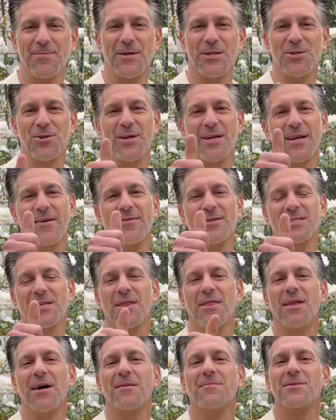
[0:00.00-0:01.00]
be sure to give us a
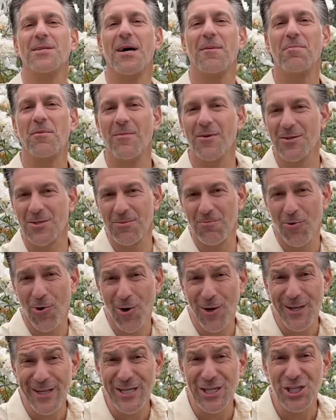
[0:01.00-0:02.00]
thumbs up and most
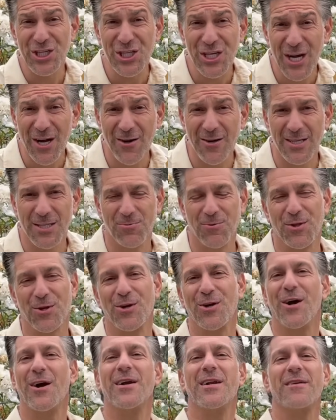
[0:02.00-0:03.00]
importantly, share us with your
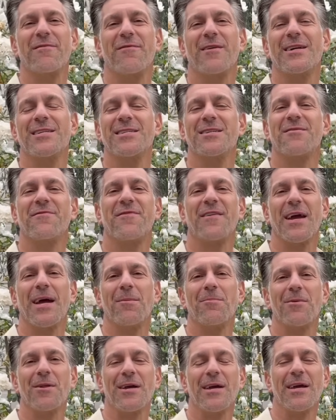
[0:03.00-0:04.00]
gardening friends and
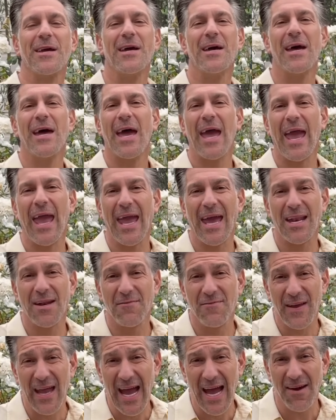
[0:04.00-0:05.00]
family. And
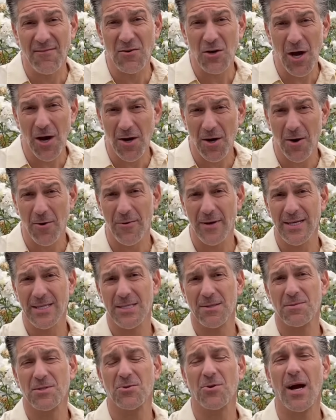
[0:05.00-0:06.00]
if you have not already
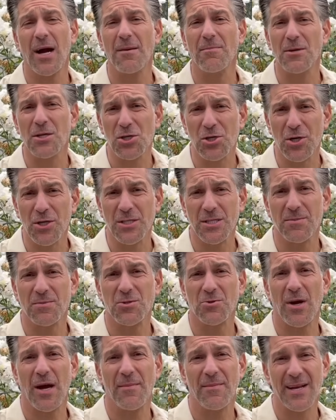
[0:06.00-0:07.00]
subscribed, be sure to
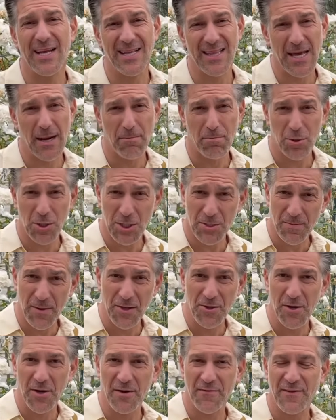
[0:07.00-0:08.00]
subscribe and hit that push bell
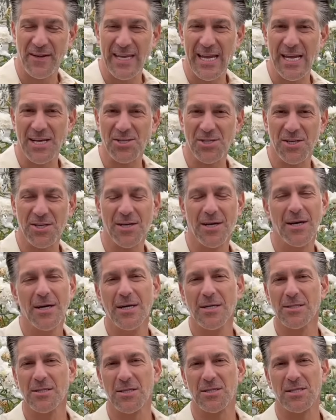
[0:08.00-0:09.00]
notification
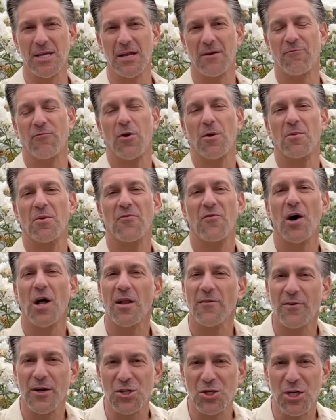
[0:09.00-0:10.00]
to stay informed of all
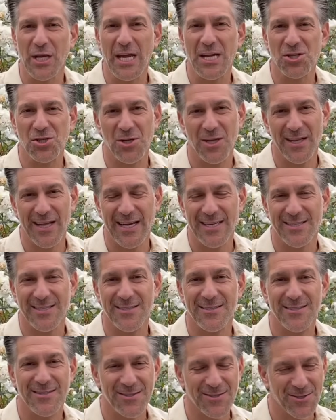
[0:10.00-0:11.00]
of our educational
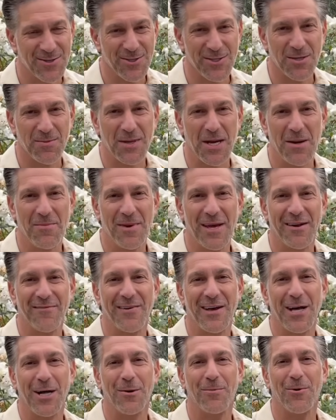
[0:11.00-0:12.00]
lessons as soon as they become made
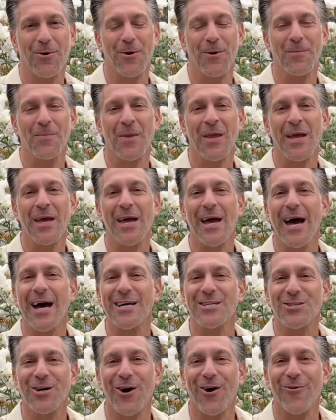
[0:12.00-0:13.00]
available.
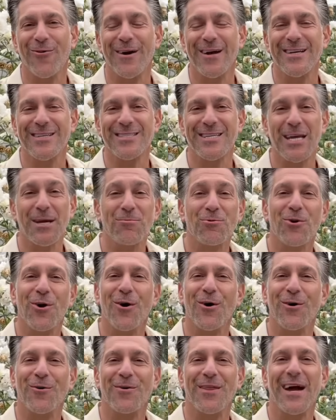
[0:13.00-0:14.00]
As always, keep
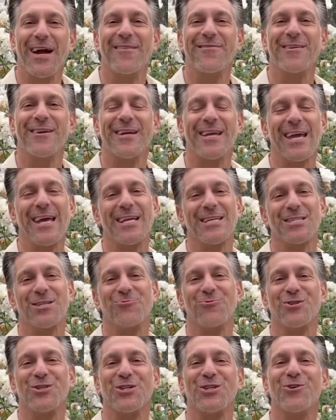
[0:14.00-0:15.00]
growing with IV Organics and
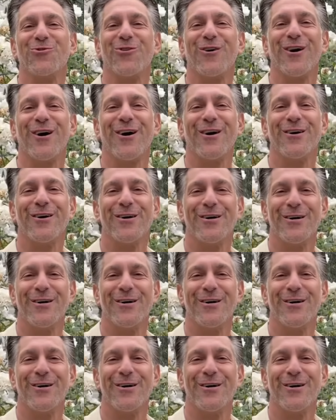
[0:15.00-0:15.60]
wishing you all